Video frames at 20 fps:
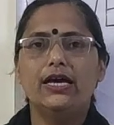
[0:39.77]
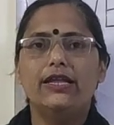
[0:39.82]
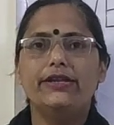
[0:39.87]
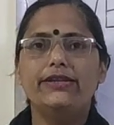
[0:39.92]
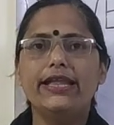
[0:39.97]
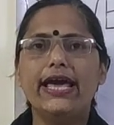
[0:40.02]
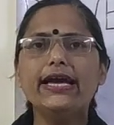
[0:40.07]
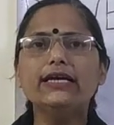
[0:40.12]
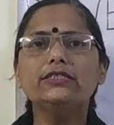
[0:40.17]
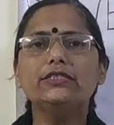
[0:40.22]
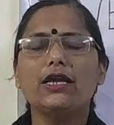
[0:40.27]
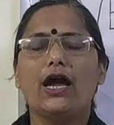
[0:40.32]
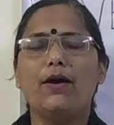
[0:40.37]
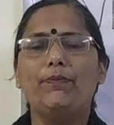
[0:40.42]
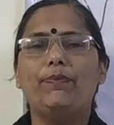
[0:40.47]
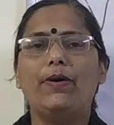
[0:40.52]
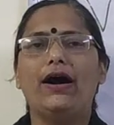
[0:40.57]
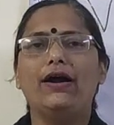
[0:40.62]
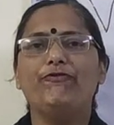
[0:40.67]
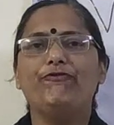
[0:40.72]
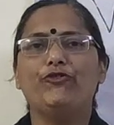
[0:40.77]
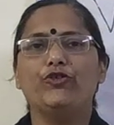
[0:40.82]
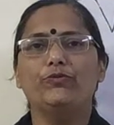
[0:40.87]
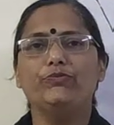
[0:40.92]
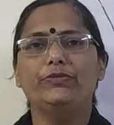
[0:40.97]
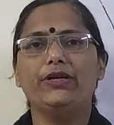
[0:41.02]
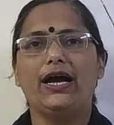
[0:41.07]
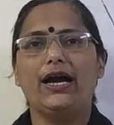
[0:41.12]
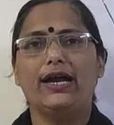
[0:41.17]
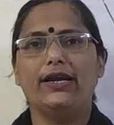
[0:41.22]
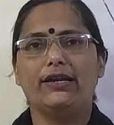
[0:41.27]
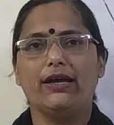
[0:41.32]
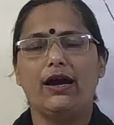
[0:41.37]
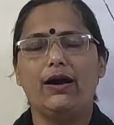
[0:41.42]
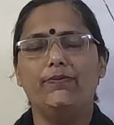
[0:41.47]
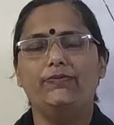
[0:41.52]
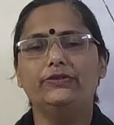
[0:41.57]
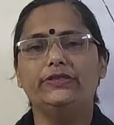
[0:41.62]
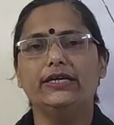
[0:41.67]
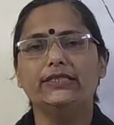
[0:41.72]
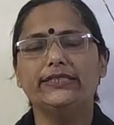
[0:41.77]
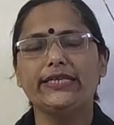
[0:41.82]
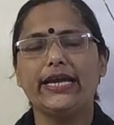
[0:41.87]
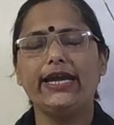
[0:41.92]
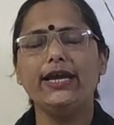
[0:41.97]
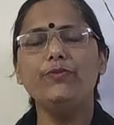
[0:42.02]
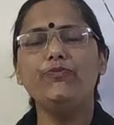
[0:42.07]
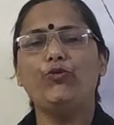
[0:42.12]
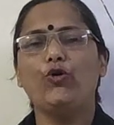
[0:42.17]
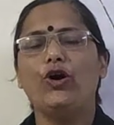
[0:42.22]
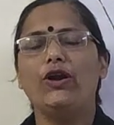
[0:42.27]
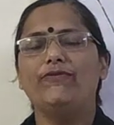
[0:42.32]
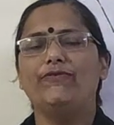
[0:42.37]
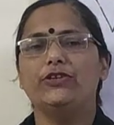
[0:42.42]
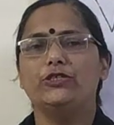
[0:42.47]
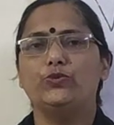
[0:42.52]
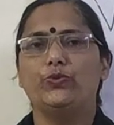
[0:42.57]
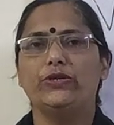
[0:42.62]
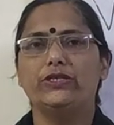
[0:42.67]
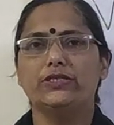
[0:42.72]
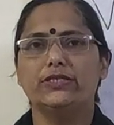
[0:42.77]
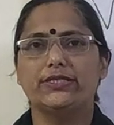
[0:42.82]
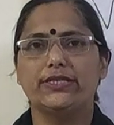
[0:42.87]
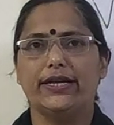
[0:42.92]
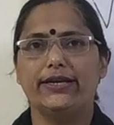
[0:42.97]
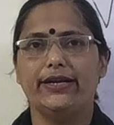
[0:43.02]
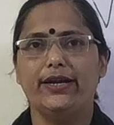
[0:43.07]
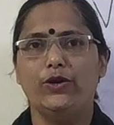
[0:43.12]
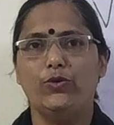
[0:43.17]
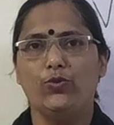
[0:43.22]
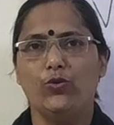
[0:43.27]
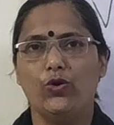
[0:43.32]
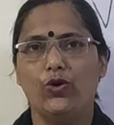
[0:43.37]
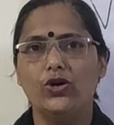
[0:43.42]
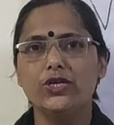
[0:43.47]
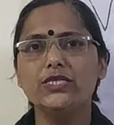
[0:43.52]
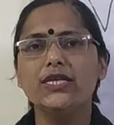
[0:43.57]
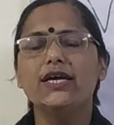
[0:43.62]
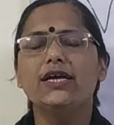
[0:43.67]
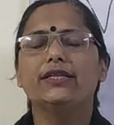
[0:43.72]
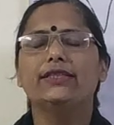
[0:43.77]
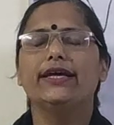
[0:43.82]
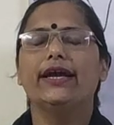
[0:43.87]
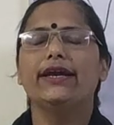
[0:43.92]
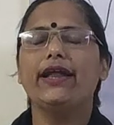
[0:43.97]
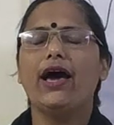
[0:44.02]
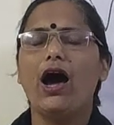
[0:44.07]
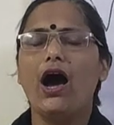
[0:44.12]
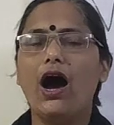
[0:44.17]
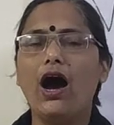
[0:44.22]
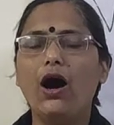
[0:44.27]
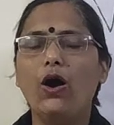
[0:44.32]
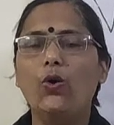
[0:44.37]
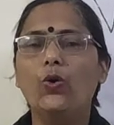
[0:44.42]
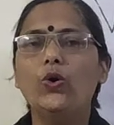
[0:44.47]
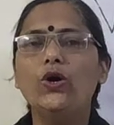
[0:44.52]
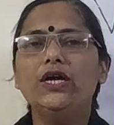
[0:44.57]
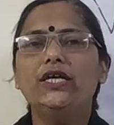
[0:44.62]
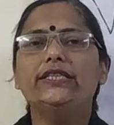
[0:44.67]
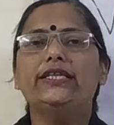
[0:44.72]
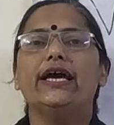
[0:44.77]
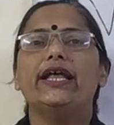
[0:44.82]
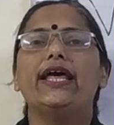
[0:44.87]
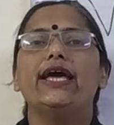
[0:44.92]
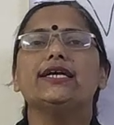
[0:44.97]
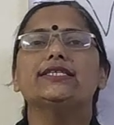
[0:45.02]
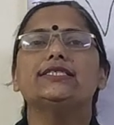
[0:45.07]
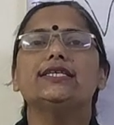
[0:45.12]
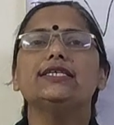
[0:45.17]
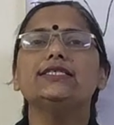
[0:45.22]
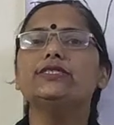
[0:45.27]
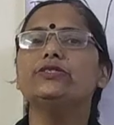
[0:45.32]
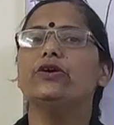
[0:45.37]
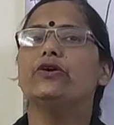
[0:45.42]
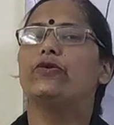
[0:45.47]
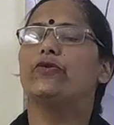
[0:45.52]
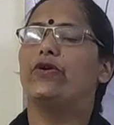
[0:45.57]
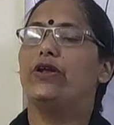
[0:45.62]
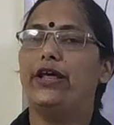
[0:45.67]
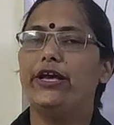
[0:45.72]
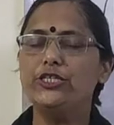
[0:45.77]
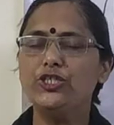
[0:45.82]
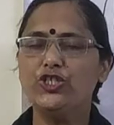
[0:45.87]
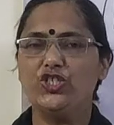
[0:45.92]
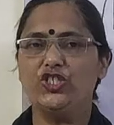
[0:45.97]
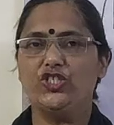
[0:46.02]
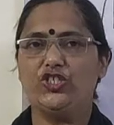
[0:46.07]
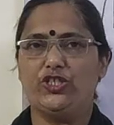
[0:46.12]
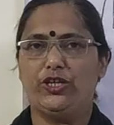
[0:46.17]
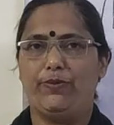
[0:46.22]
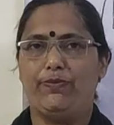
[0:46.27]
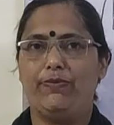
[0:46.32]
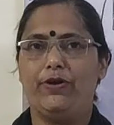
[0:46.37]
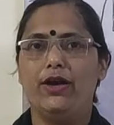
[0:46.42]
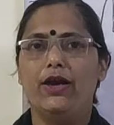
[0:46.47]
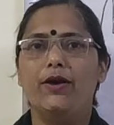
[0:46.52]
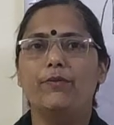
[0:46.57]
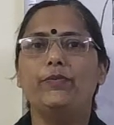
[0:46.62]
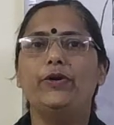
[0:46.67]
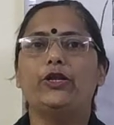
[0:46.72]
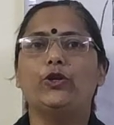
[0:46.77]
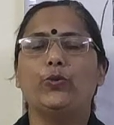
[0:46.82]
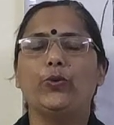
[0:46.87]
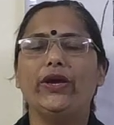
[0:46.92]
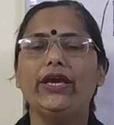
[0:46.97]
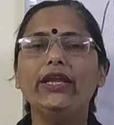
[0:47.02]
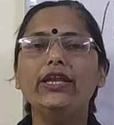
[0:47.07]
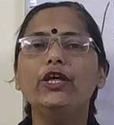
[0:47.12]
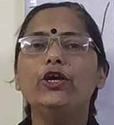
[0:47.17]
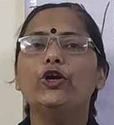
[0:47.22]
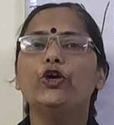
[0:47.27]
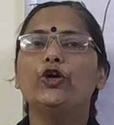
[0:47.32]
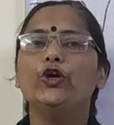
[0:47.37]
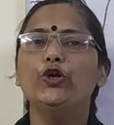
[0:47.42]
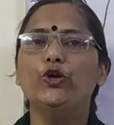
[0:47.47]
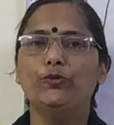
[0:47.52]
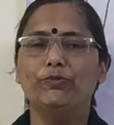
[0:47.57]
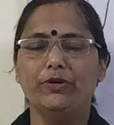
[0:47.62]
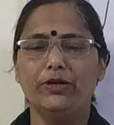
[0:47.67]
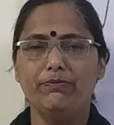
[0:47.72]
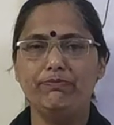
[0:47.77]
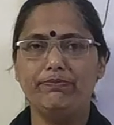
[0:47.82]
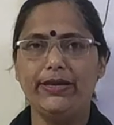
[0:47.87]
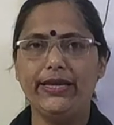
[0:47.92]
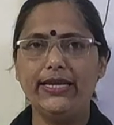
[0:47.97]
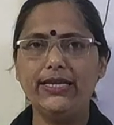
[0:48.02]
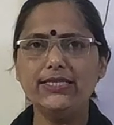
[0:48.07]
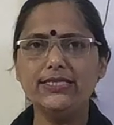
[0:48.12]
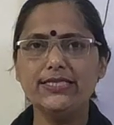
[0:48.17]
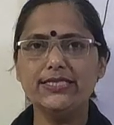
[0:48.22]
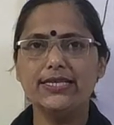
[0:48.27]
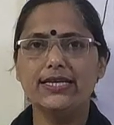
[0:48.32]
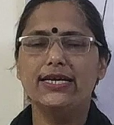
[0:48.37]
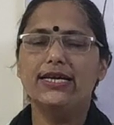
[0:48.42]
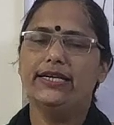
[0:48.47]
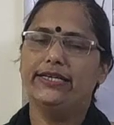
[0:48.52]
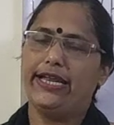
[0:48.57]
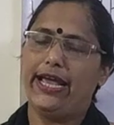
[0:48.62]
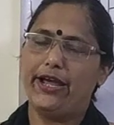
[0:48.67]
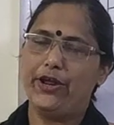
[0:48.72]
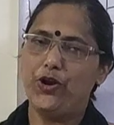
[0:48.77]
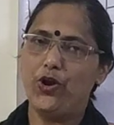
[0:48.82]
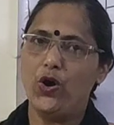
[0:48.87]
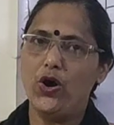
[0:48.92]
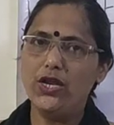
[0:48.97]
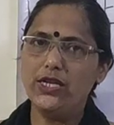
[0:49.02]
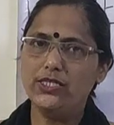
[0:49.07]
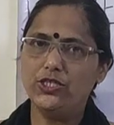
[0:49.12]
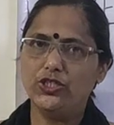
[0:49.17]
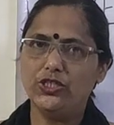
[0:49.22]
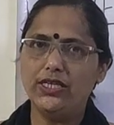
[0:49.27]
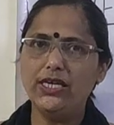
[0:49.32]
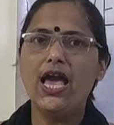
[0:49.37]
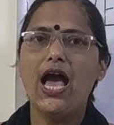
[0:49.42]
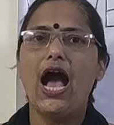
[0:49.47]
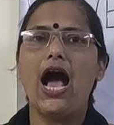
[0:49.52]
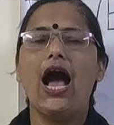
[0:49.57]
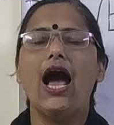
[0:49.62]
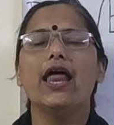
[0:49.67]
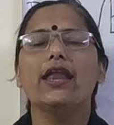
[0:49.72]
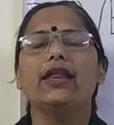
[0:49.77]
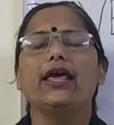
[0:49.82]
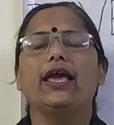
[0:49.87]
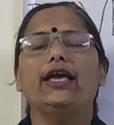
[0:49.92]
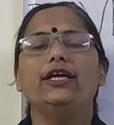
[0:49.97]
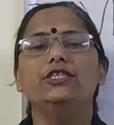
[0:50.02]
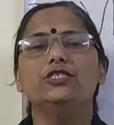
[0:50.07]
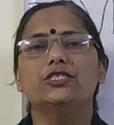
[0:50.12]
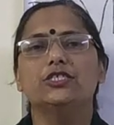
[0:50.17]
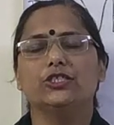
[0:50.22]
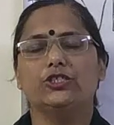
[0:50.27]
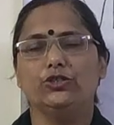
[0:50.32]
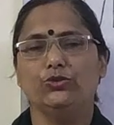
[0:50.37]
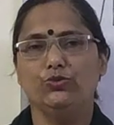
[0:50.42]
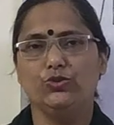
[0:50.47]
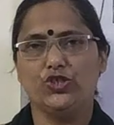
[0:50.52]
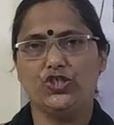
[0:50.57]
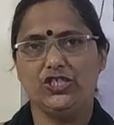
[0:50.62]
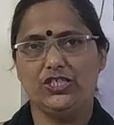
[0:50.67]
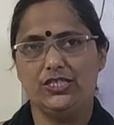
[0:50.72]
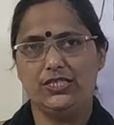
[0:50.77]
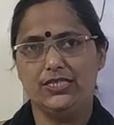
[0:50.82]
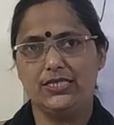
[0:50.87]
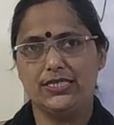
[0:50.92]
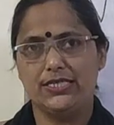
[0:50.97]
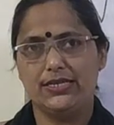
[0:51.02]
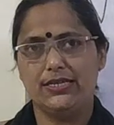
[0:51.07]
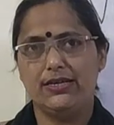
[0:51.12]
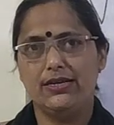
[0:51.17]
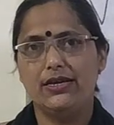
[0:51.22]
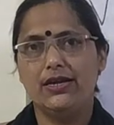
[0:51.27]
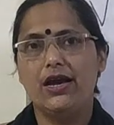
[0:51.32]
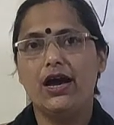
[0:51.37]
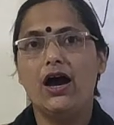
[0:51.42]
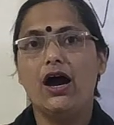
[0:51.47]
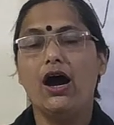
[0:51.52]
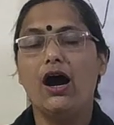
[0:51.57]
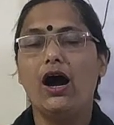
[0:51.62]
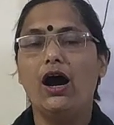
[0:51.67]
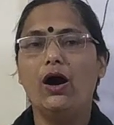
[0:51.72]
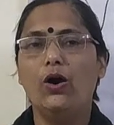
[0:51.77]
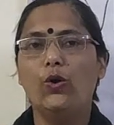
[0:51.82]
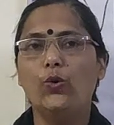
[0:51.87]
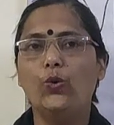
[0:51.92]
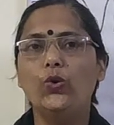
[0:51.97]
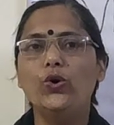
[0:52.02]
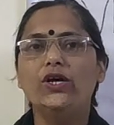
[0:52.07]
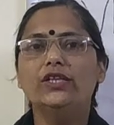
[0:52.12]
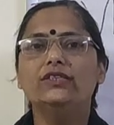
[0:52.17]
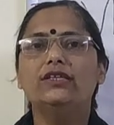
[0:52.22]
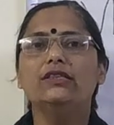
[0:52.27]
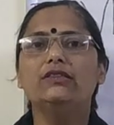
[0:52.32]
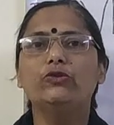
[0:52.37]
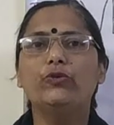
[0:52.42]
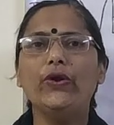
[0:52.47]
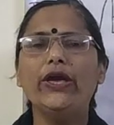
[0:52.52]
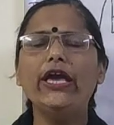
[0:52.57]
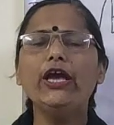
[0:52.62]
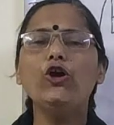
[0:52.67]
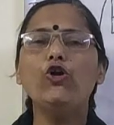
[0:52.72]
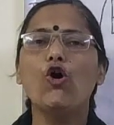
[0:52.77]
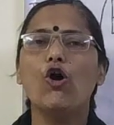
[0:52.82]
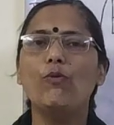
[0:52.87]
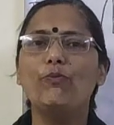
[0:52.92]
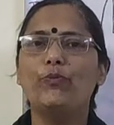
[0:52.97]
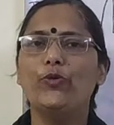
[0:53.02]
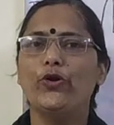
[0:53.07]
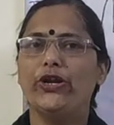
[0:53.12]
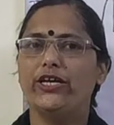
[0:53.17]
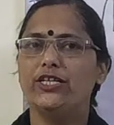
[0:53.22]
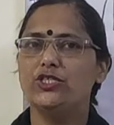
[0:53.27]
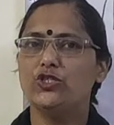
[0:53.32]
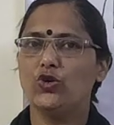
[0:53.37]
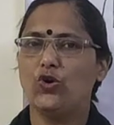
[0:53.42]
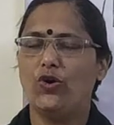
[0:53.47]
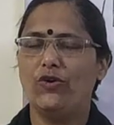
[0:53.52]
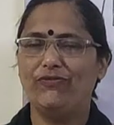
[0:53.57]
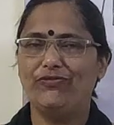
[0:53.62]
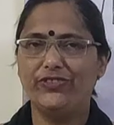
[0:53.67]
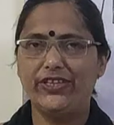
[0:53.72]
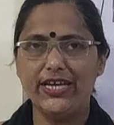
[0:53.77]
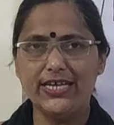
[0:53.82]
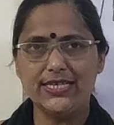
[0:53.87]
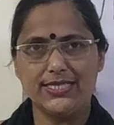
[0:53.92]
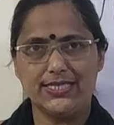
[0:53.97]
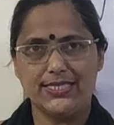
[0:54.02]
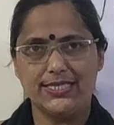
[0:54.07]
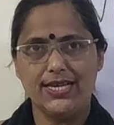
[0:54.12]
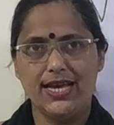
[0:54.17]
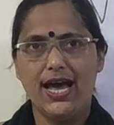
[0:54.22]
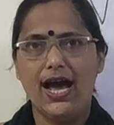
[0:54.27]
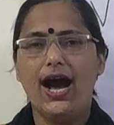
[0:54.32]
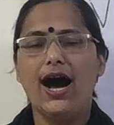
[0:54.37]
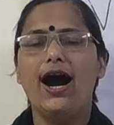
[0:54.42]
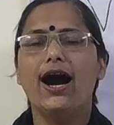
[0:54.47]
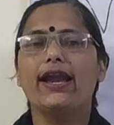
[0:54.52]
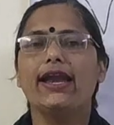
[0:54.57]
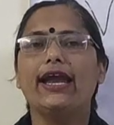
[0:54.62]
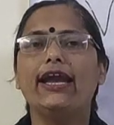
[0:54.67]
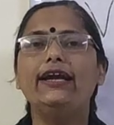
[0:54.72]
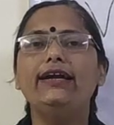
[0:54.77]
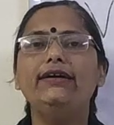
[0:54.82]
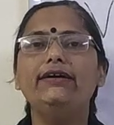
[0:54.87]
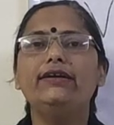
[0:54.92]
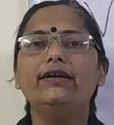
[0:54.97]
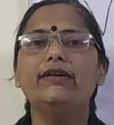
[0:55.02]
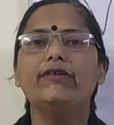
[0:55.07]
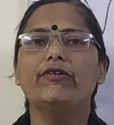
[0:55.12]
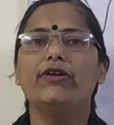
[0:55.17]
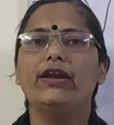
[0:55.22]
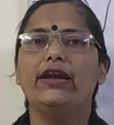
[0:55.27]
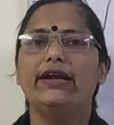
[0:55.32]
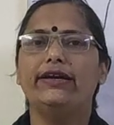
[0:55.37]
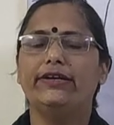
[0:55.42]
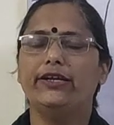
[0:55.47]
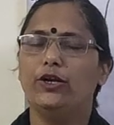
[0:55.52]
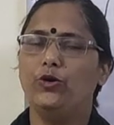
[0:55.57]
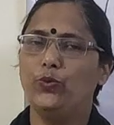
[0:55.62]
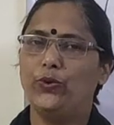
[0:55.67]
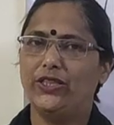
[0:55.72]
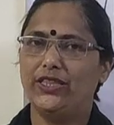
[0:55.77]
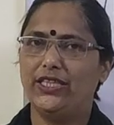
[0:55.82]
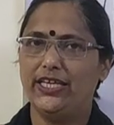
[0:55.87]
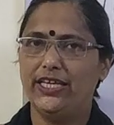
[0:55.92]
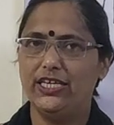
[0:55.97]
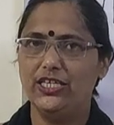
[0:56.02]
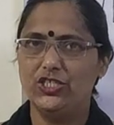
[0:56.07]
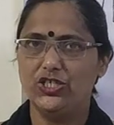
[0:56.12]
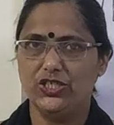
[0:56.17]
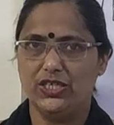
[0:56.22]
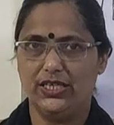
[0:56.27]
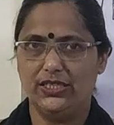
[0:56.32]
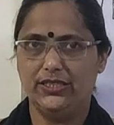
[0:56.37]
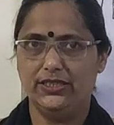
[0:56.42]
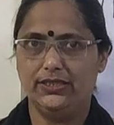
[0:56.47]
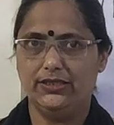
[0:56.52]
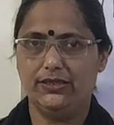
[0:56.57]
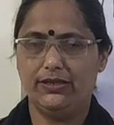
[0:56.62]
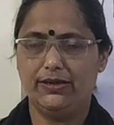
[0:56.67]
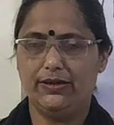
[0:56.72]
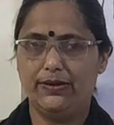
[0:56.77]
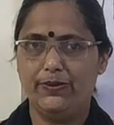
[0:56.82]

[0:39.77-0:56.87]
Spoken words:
Next, apart from that, the second point which we studied was that how there exists a relationship between human beings, technology and institutions. How the three components of this are interrelated with each other.